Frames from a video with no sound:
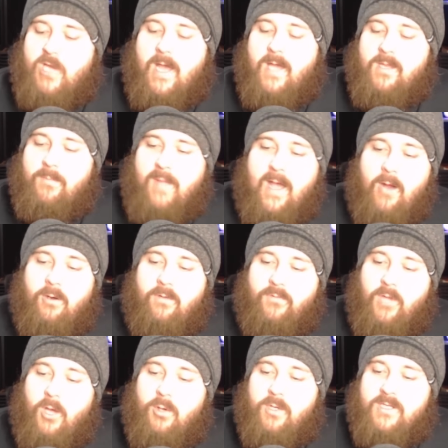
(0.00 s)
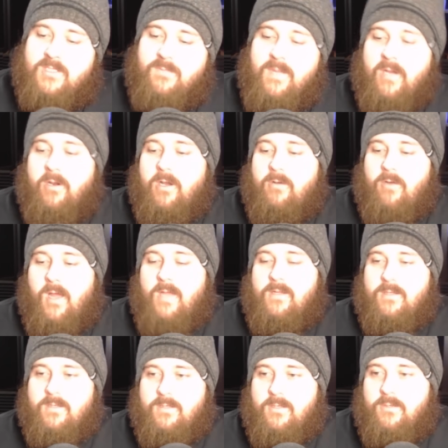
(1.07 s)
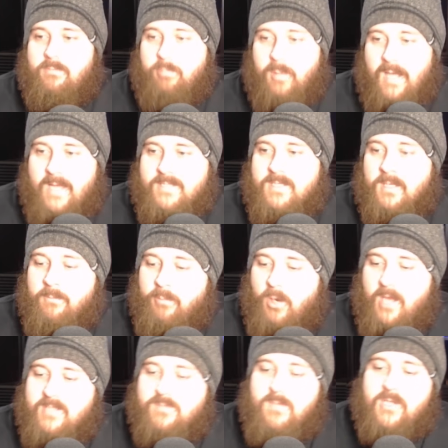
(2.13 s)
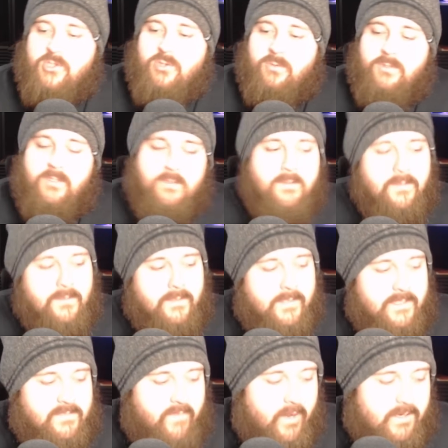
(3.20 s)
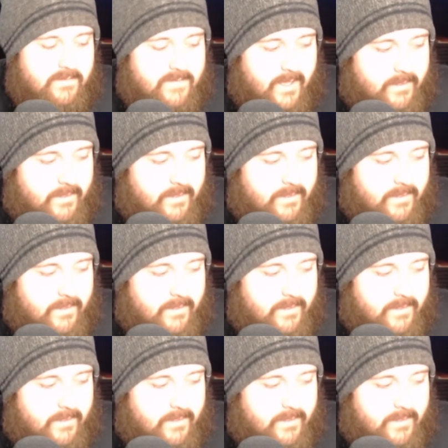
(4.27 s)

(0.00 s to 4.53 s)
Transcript: chat are the power of the Holy Spirit right here, dude. Blessing Bryce Mitchell, dude. He's very